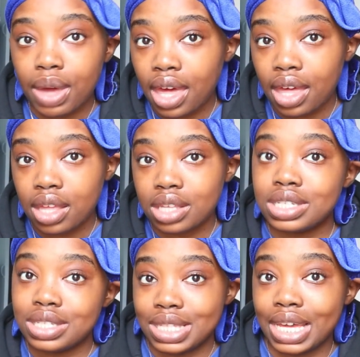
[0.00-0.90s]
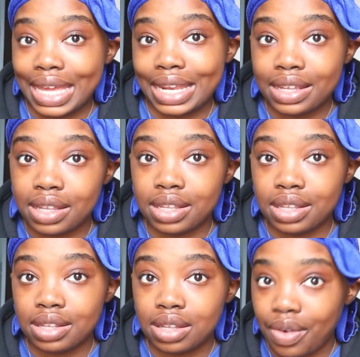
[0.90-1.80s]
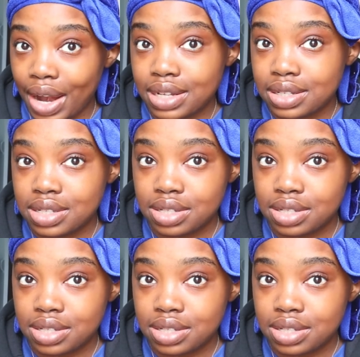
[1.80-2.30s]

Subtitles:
Okay, she's the girly. All right,